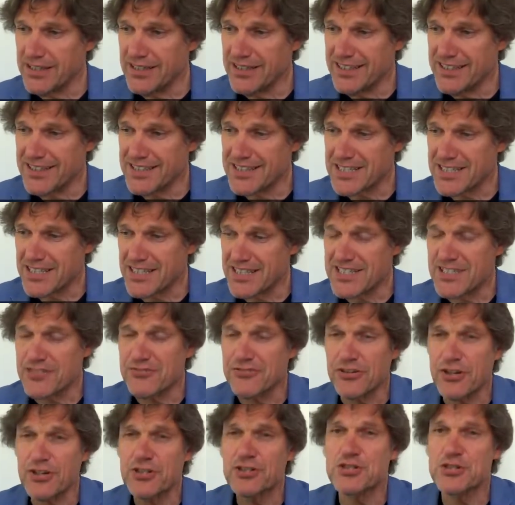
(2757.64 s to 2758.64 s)
it's
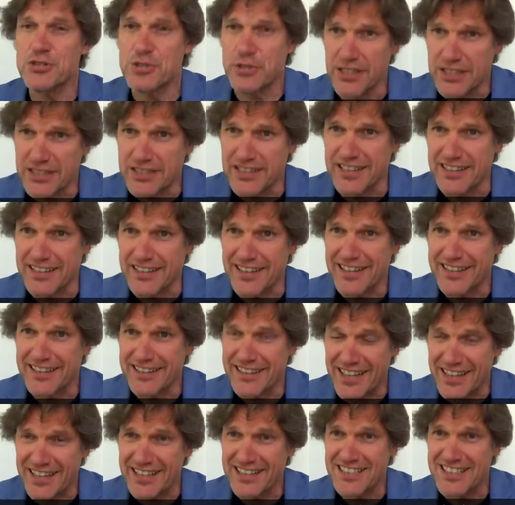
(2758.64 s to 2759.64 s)
frustrating,
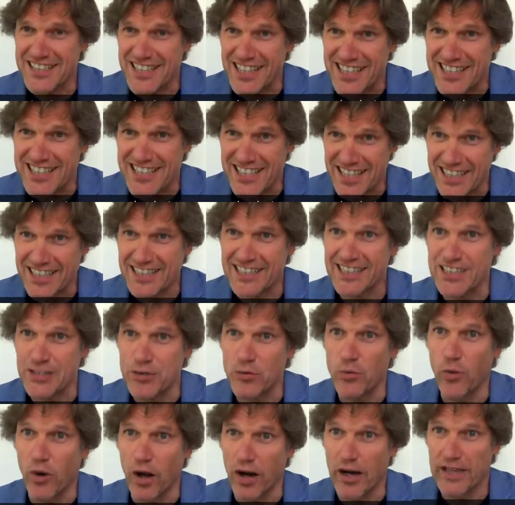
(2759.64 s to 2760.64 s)
and that is exactly
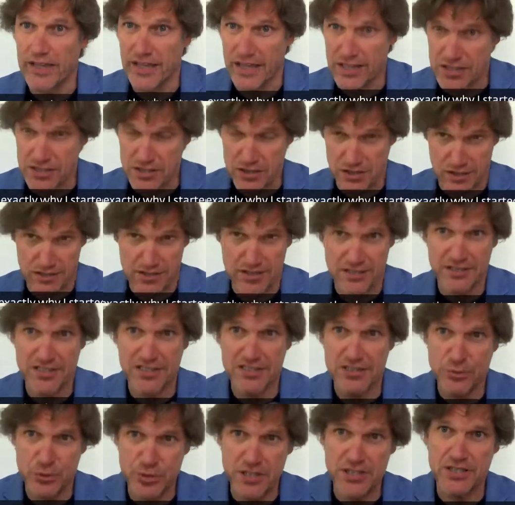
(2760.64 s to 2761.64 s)
why I started
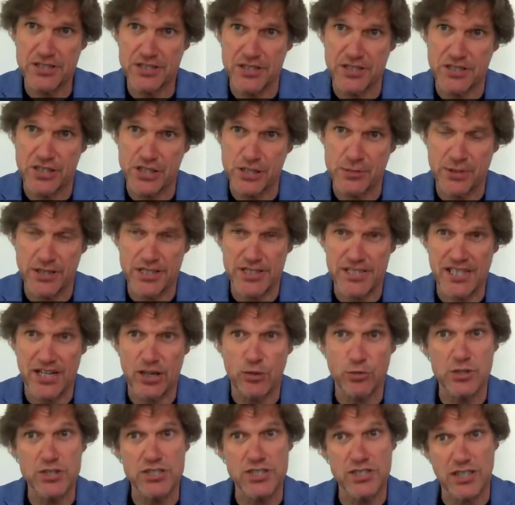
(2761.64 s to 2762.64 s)
this research, because I
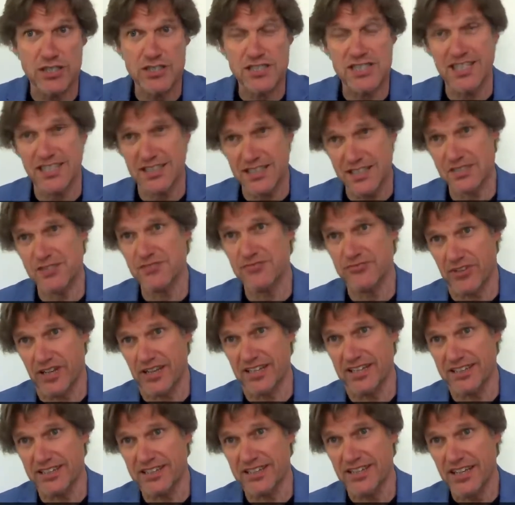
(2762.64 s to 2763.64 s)
was not
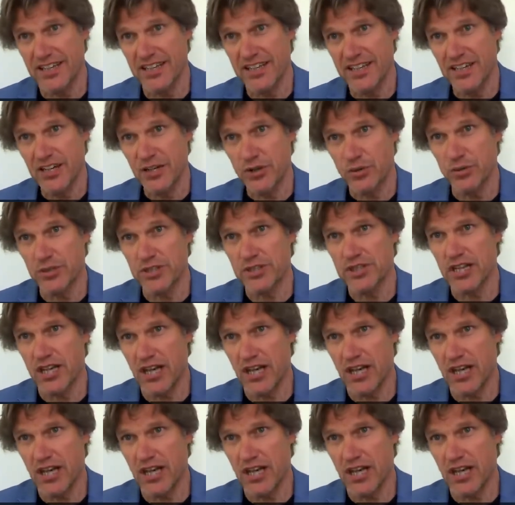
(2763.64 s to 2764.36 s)
satisfied with